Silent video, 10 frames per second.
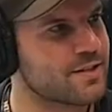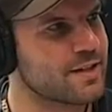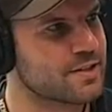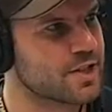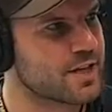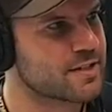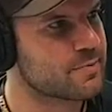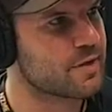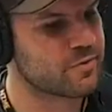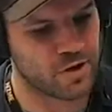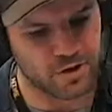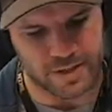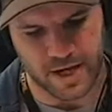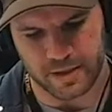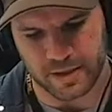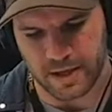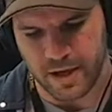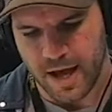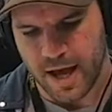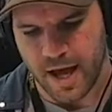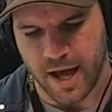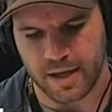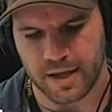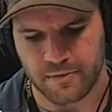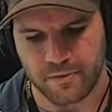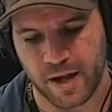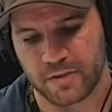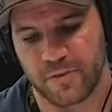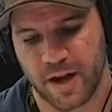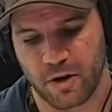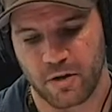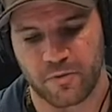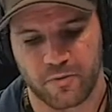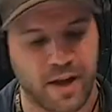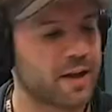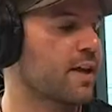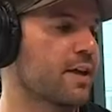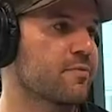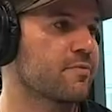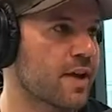Yeah, just above get off and